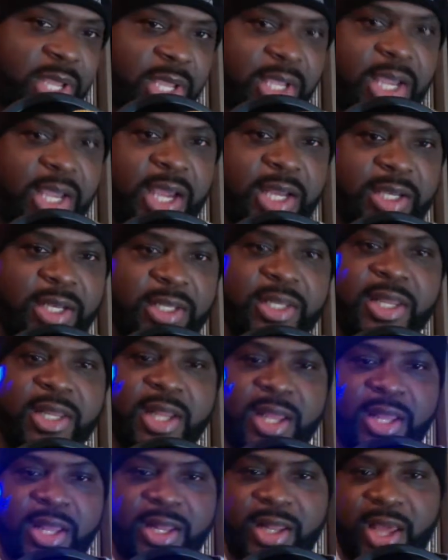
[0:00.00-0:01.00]
got a
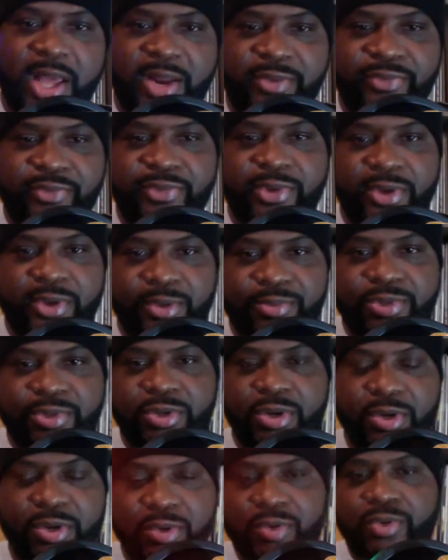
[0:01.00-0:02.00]
lot of film,
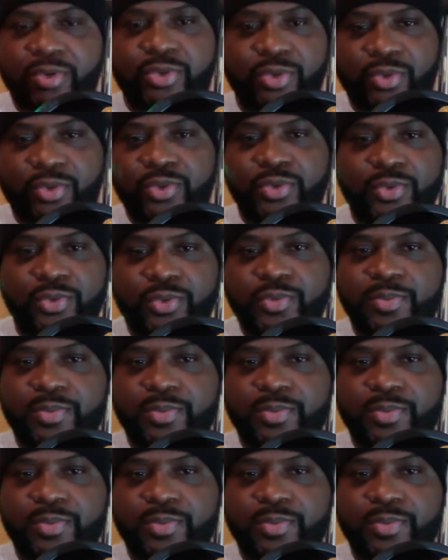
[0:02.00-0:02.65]
so I'll go through